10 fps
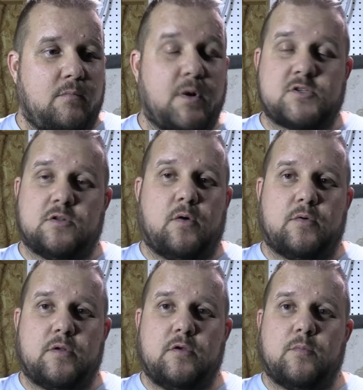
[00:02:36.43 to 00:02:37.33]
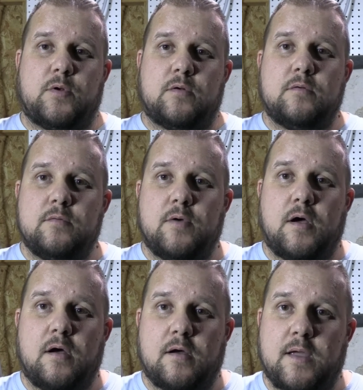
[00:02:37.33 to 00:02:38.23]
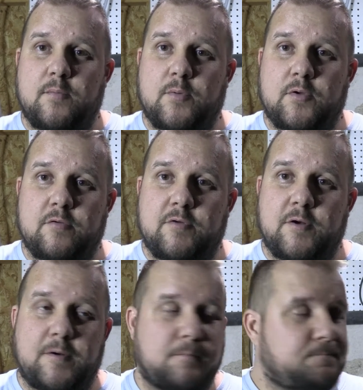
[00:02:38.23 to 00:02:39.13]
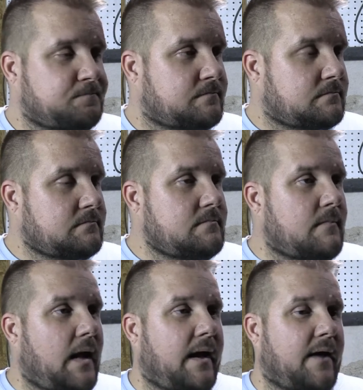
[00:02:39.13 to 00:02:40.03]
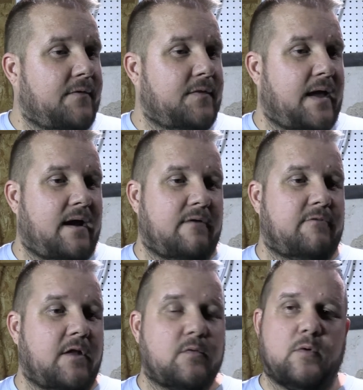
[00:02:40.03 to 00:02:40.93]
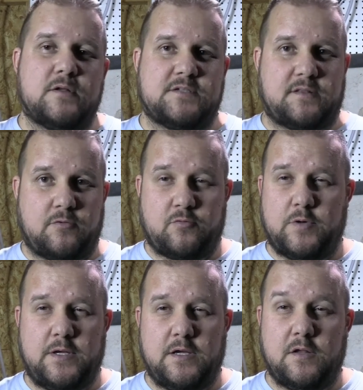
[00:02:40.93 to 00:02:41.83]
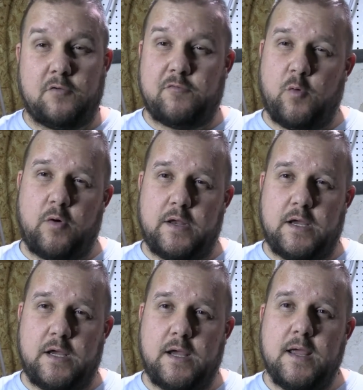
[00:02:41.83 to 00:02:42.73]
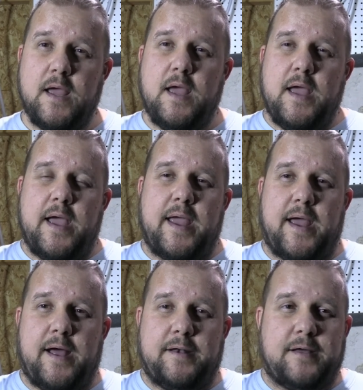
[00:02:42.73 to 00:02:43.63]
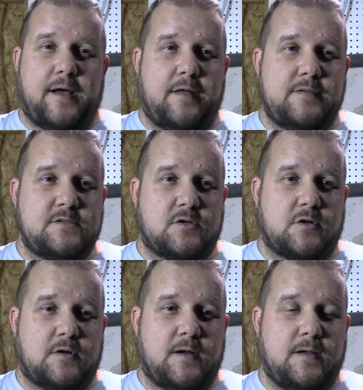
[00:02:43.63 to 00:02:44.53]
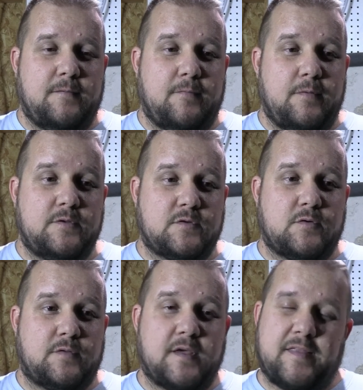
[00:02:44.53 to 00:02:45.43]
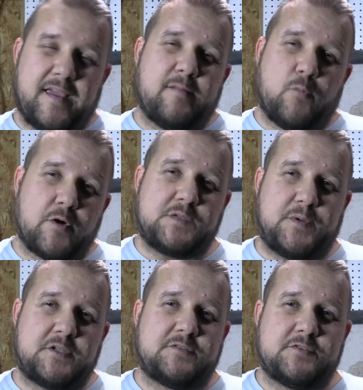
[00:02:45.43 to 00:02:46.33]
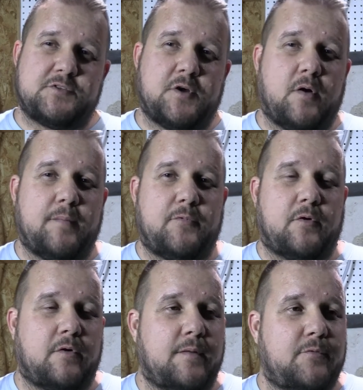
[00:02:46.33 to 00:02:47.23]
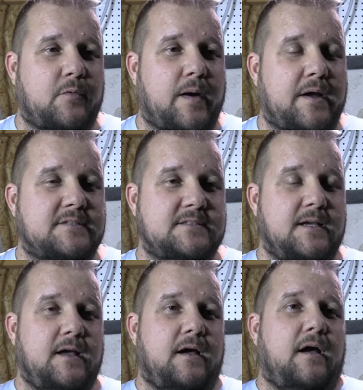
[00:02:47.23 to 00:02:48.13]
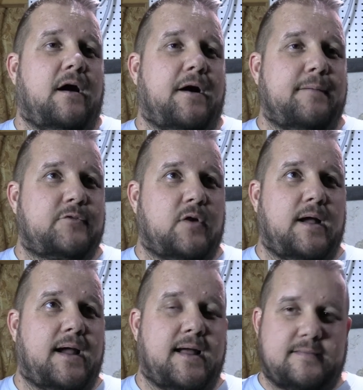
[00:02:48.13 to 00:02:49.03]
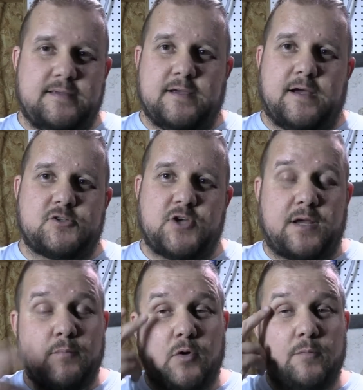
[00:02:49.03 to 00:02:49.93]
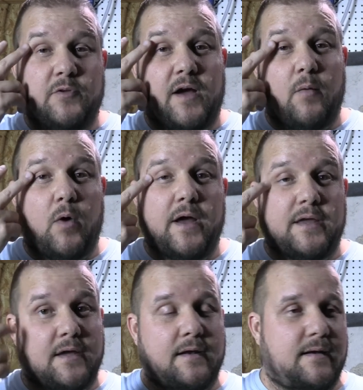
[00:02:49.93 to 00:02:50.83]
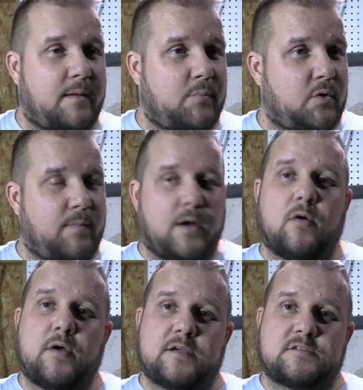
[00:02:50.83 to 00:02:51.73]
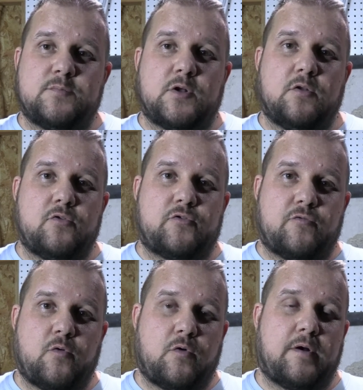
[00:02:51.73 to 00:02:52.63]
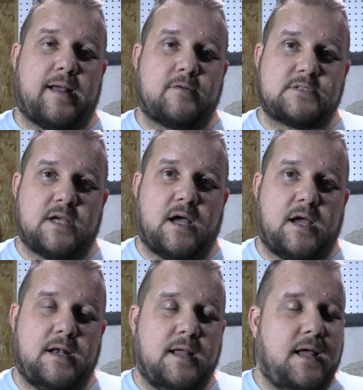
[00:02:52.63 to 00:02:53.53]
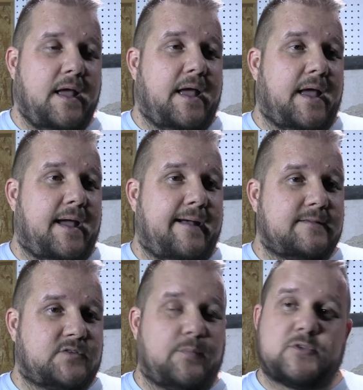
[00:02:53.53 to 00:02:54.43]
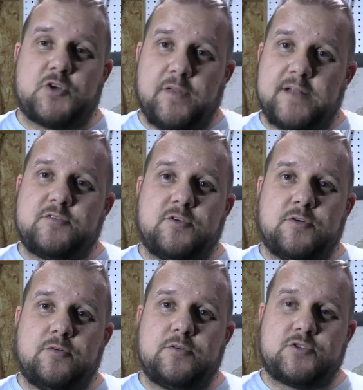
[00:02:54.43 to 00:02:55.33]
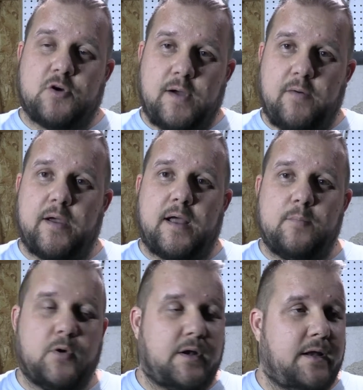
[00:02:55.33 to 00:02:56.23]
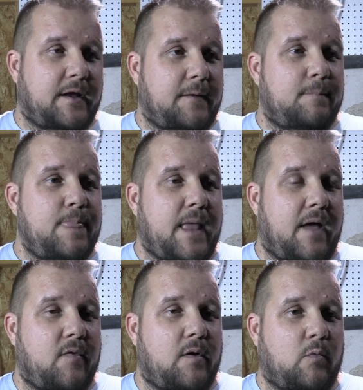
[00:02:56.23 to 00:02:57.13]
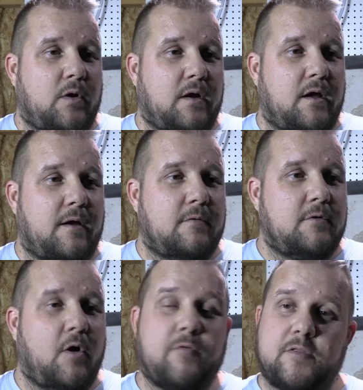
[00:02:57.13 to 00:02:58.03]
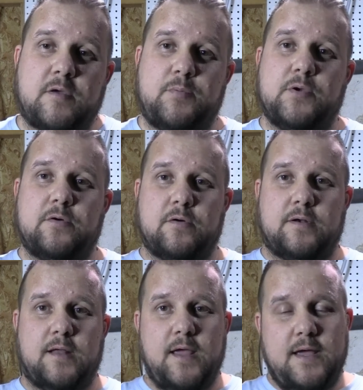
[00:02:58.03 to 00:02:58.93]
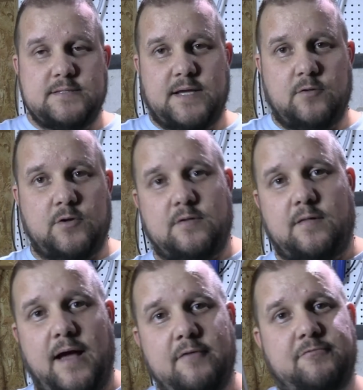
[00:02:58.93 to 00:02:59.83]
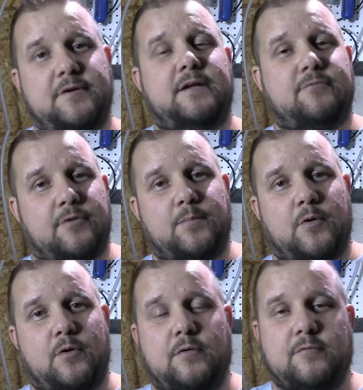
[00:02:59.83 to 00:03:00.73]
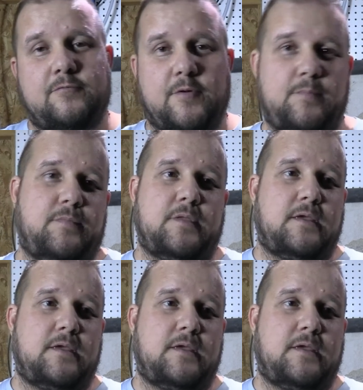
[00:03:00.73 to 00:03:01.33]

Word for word: much lower than human uh, capability of hearing and then they have other ones like the 3D and the 4D, and uh, these are these are they, they get more expensive as you go up the up the ranks. Um, so I, I, got the uh, Shake and Boom DIY kit, and I built my own custom enclosure for it outside. And so I'm gonna show that to you and show how I kind of put it in, and then we're gonna go over to the computer and take a look at the live feed from the from